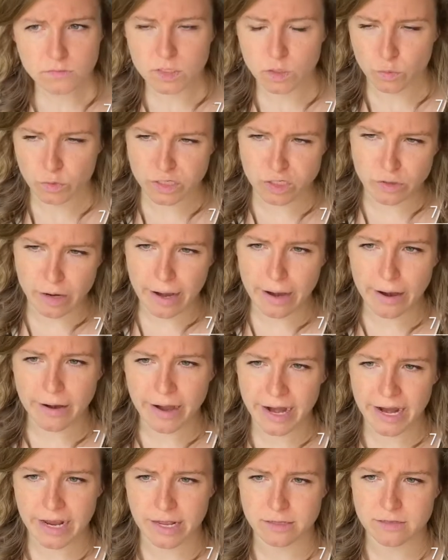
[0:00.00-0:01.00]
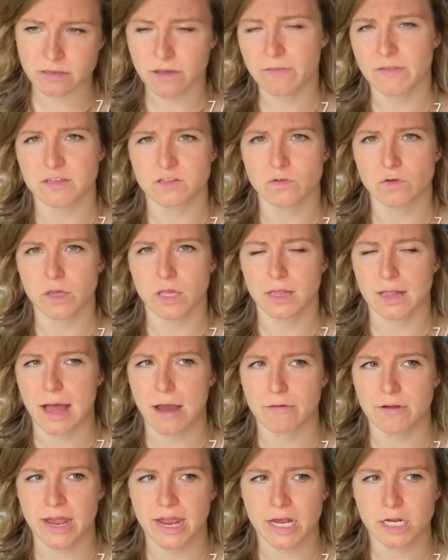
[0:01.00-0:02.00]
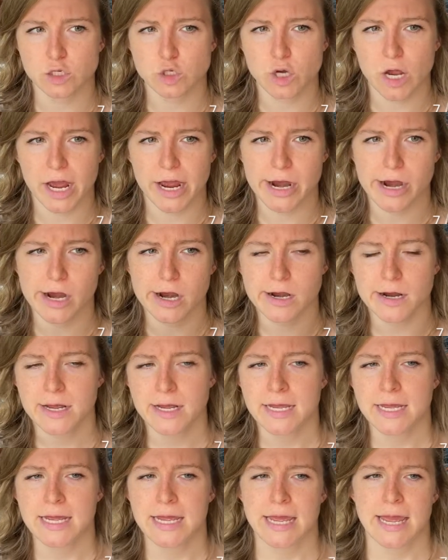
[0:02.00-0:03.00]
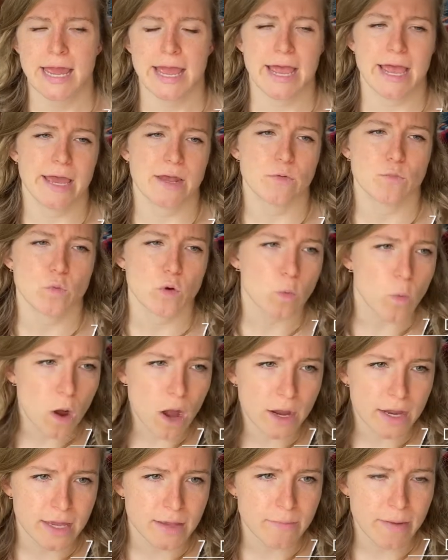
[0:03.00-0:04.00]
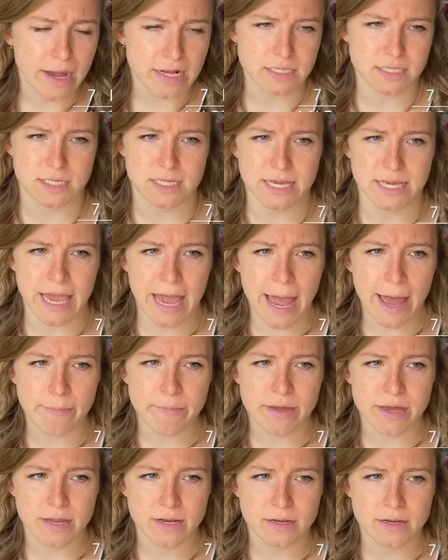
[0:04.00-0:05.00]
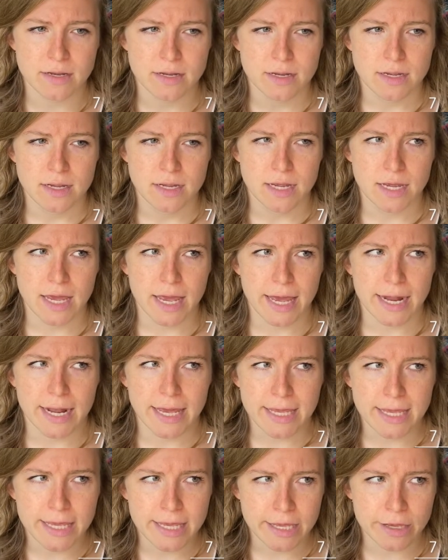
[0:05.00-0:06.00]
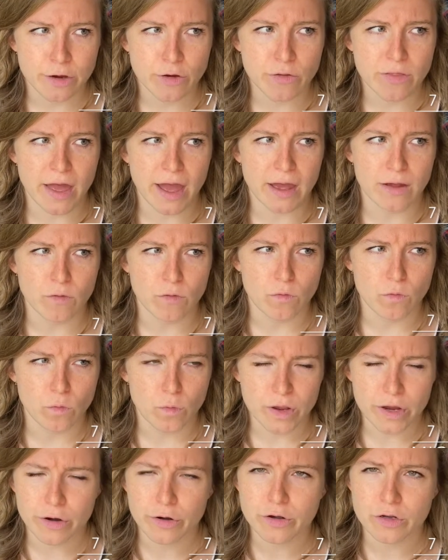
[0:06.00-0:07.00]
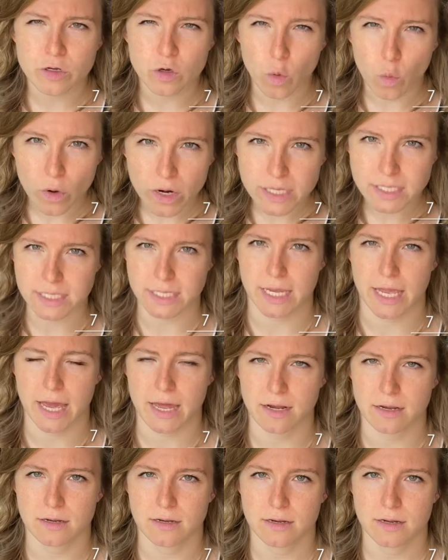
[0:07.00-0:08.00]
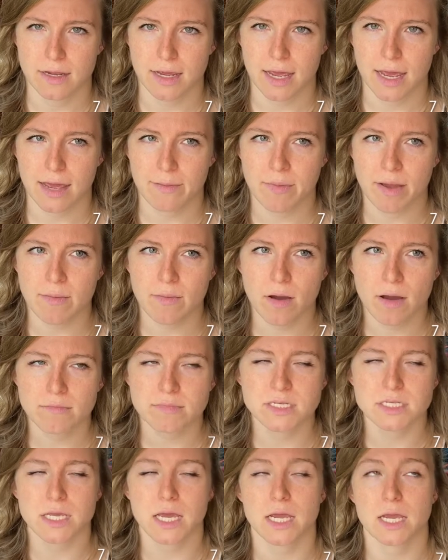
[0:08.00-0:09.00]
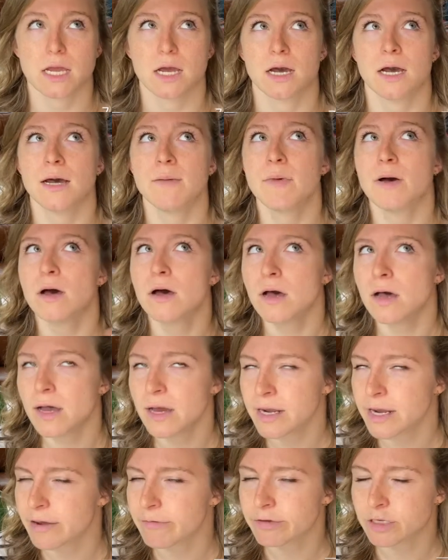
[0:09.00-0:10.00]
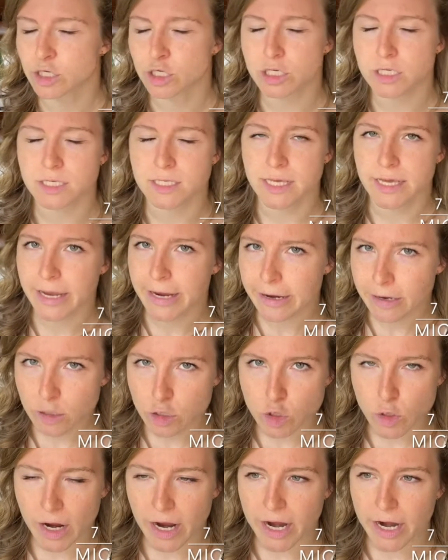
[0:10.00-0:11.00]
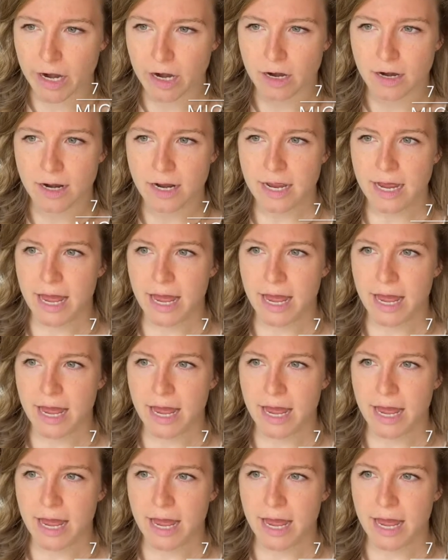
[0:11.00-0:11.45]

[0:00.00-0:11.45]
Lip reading: We dry our hands on this really loud hand dryer, and we're walking back to the cabin, and I hear that weird noise again. And my mom is like, "Come on, it was just the hair dryer."